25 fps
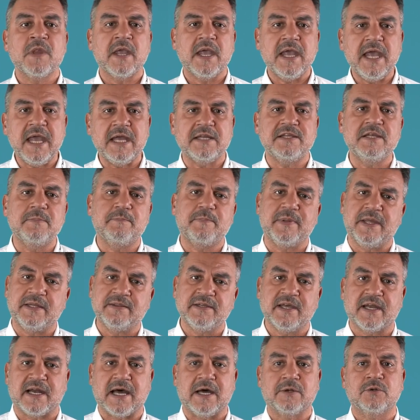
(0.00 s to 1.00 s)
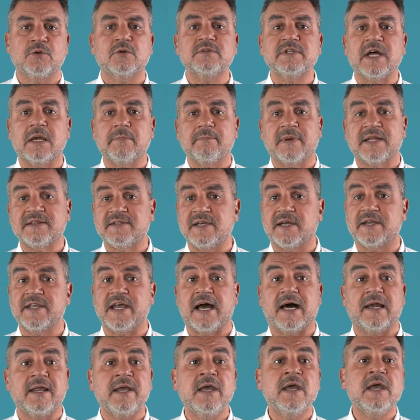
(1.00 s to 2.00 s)
and will depend on the material
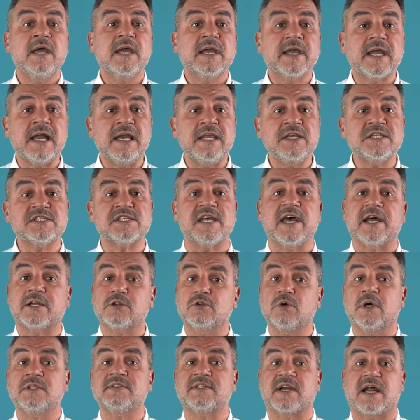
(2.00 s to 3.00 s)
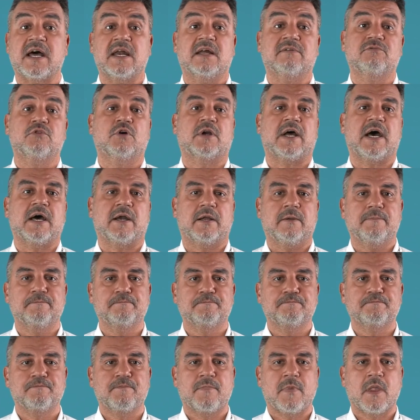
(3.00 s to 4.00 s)
that the insert will be machining.
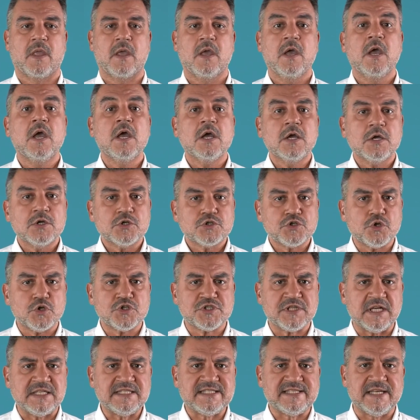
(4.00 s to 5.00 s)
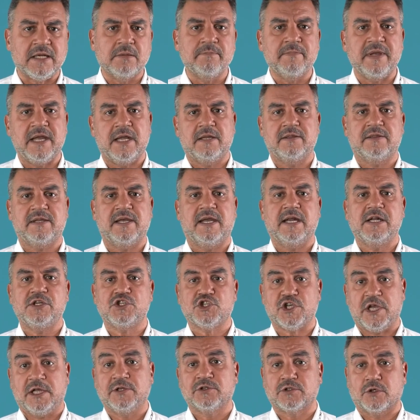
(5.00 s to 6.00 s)
Basically, the
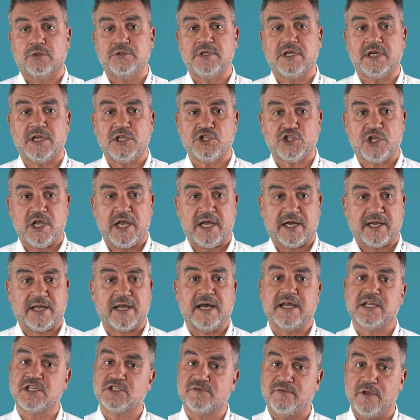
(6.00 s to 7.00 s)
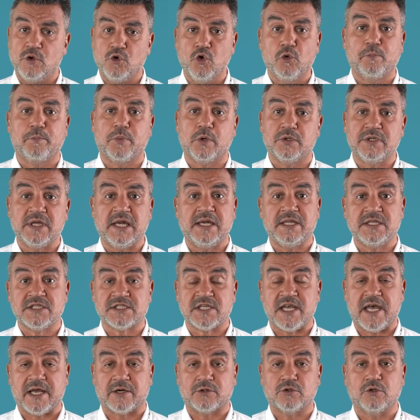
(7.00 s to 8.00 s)
Inserts Research and Development Center,
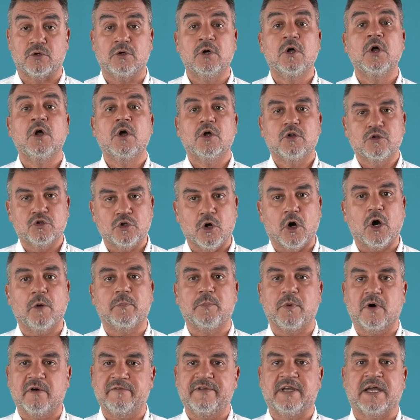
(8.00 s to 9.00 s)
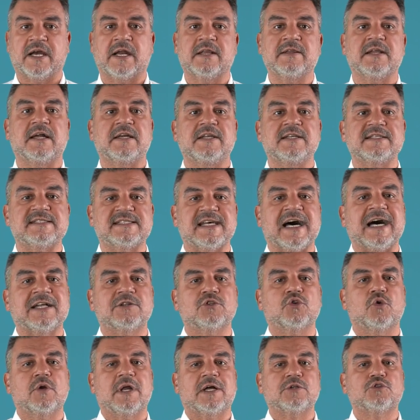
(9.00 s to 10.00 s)
after analyzing the
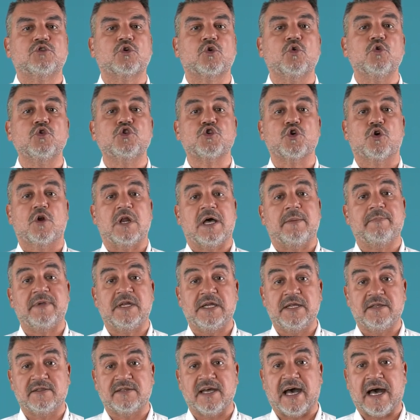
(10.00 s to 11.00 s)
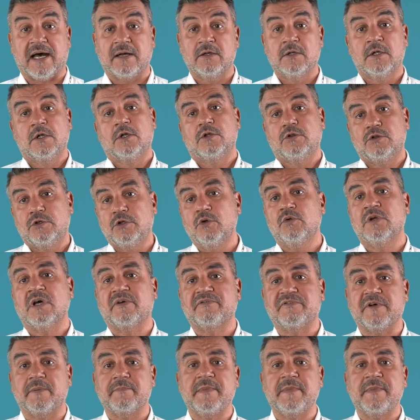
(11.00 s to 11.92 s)
machinability of a family of materials,